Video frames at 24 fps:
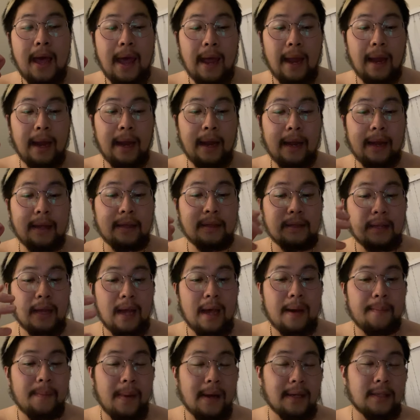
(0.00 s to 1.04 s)
And
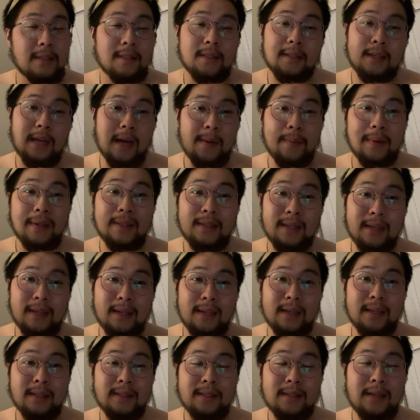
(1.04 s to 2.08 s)
yeah, my sister got me
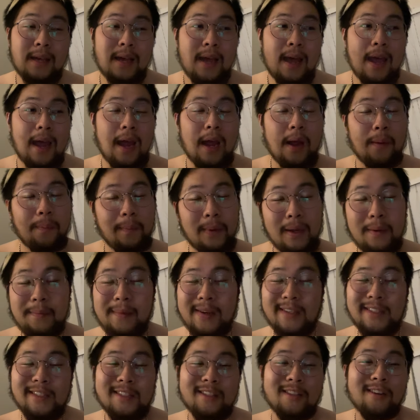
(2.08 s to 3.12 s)
tickets, and me and my
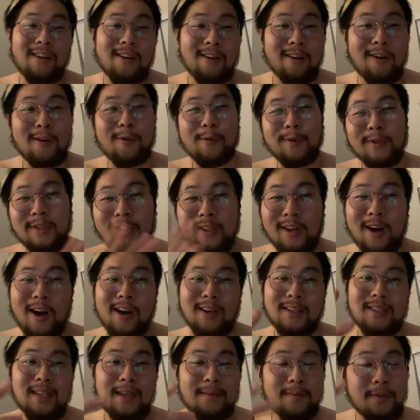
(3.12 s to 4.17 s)
sister are going to the
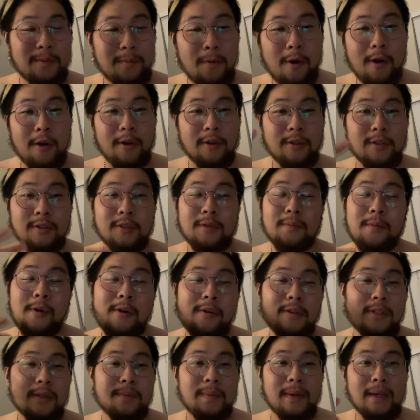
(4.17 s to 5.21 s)
Hawks game tomorrow. So
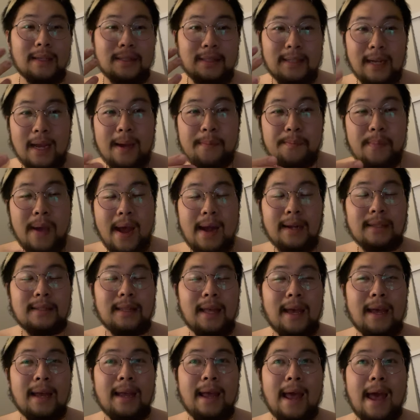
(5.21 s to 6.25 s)
tomorrow's gonna be a jam-packed
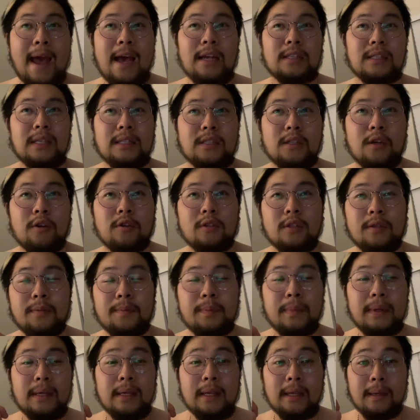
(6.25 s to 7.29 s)
day as it's going to
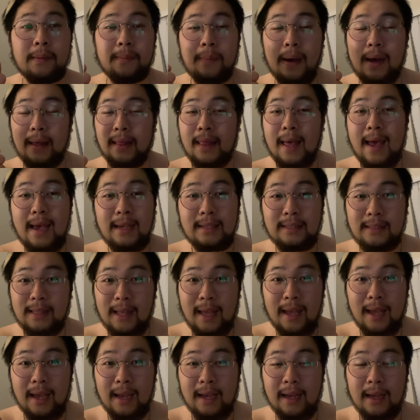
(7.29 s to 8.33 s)
be my last
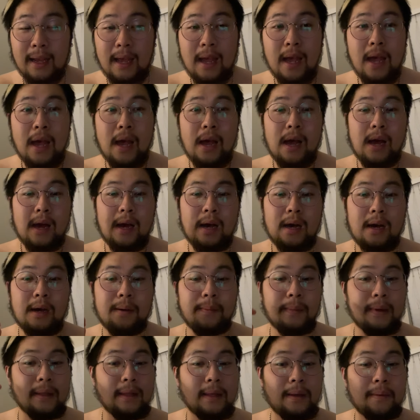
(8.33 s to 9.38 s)
day,
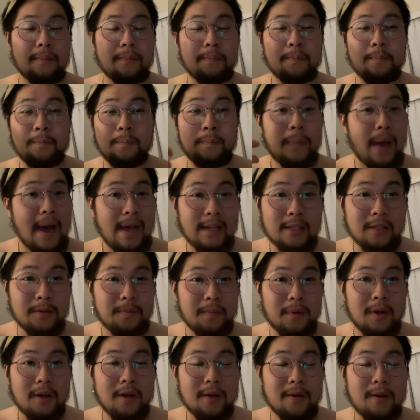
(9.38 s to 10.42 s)
um, and then
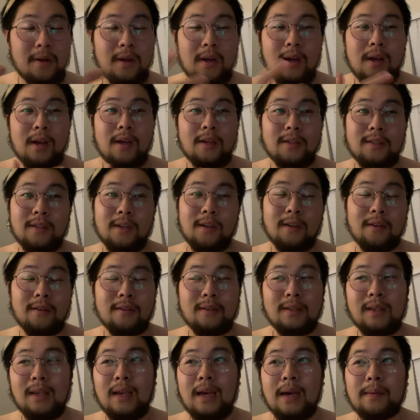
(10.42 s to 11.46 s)
basketball. So
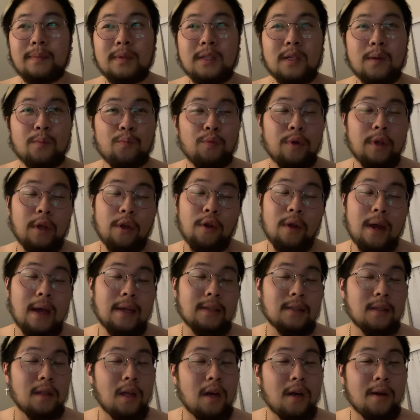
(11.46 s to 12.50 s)
yeah, I'm just gonna bring you guys
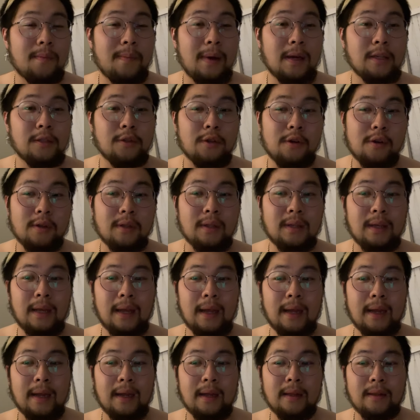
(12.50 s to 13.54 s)
along on my journey,
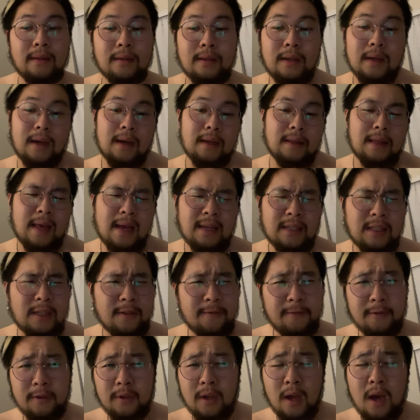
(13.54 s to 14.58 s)
and yeah, not just
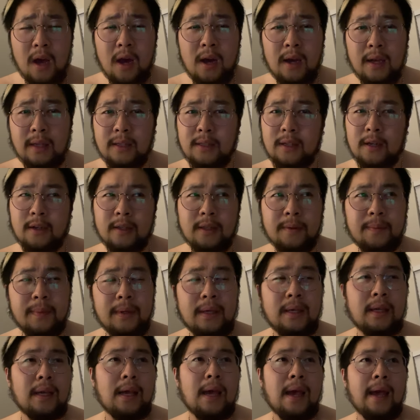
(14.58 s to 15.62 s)
for y'all. It's going to
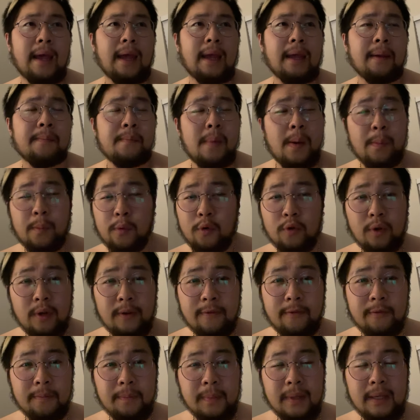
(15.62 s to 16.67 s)
be a memory
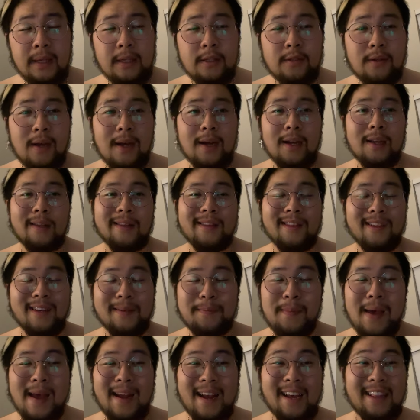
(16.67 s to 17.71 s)
for me, so I could look
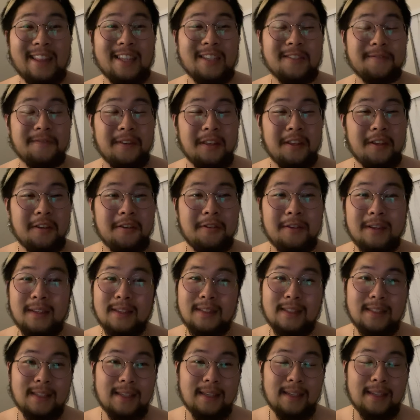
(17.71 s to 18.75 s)
back at this video and
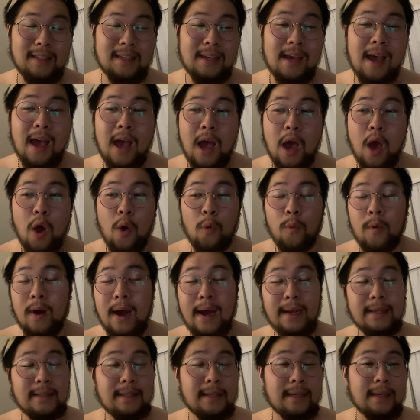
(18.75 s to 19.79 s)
see what I
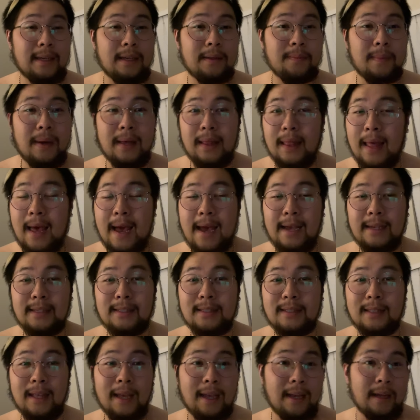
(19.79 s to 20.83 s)
did my
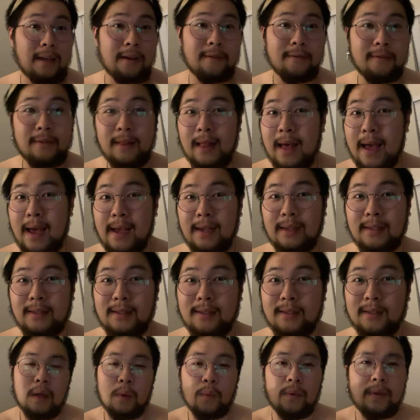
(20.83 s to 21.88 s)
last day of
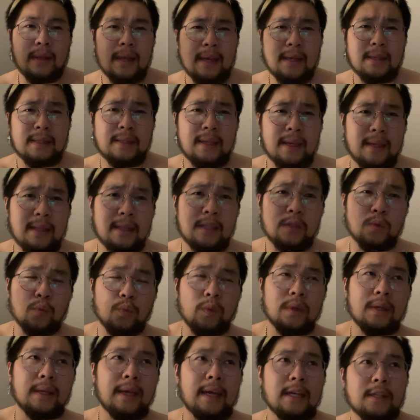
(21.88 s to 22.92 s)
class. With that said, this
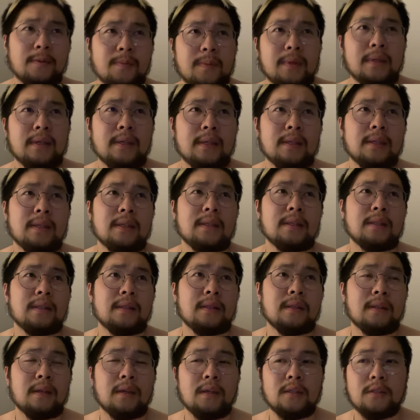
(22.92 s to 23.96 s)
week has
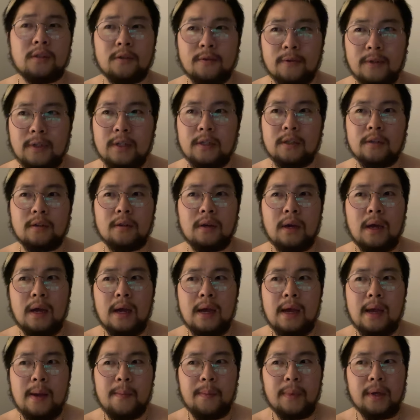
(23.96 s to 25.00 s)
been surreal
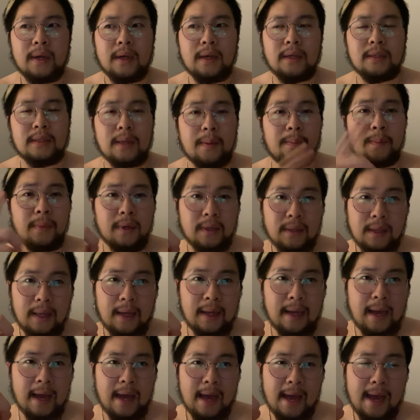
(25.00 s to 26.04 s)
because on
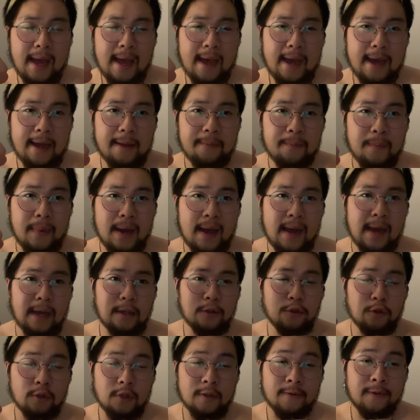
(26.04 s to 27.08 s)
Monday I had my
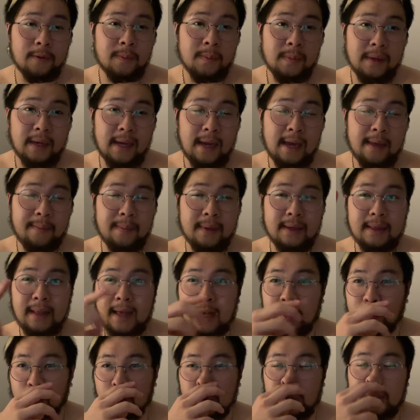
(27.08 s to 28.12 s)
Georgia Film Academy
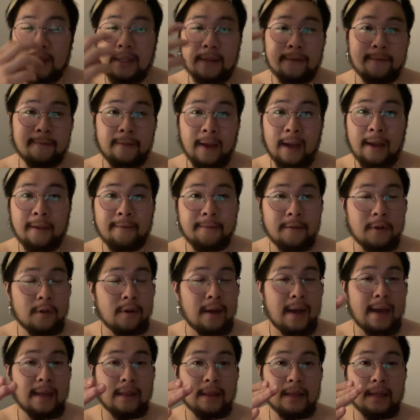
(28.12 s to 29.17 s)
class, which was in Fayetteville
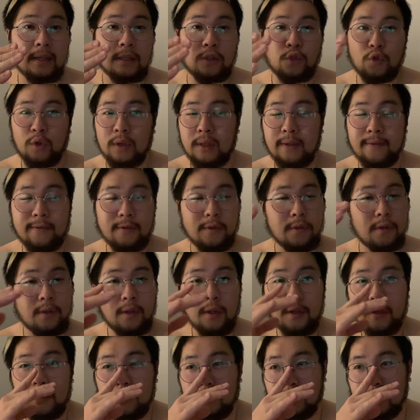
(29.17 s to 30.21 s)
at the Trilith
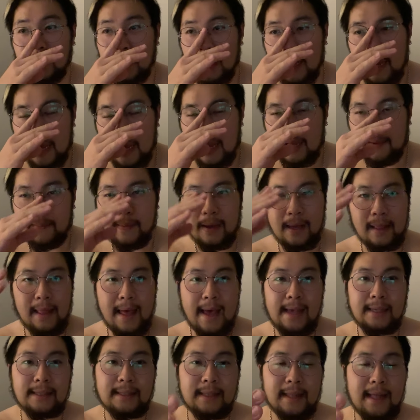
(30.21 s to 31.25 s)
Studios. My
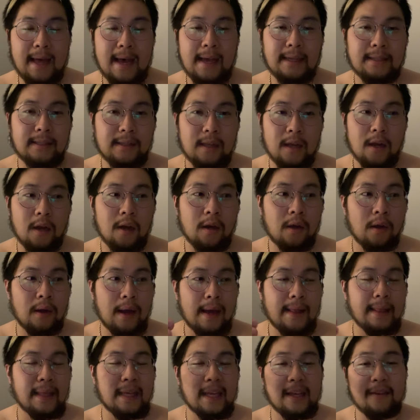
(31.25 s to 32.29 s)
last class there, I
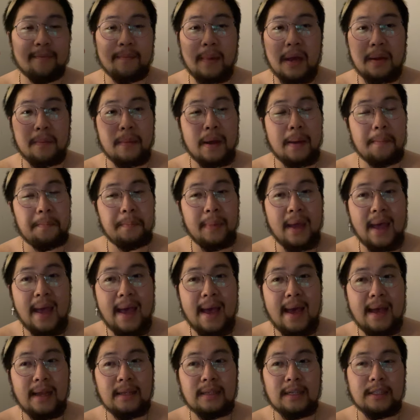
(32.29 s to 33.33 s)
had to give back my
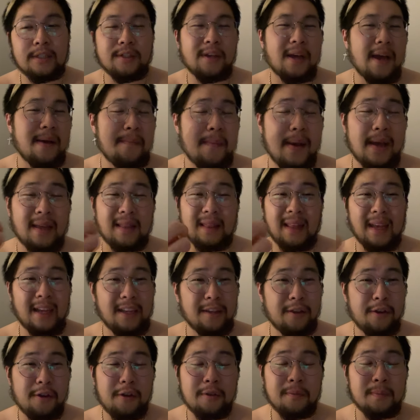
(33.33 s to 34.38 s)
badge. I still have my
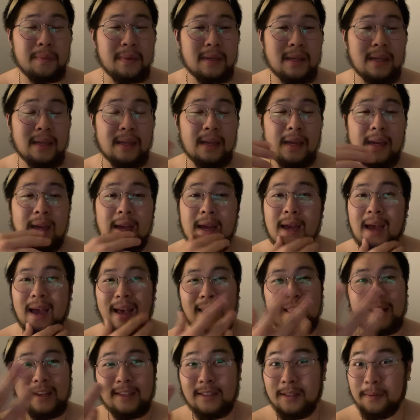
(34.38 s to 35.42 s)
lanyard, but I
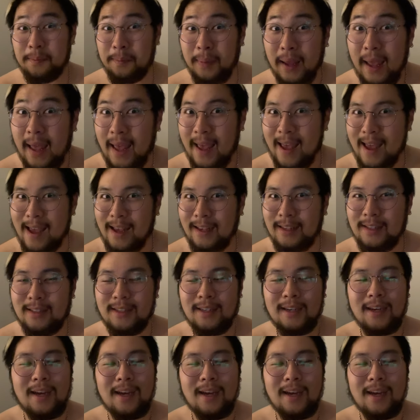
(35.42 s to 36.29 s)
lost the badge.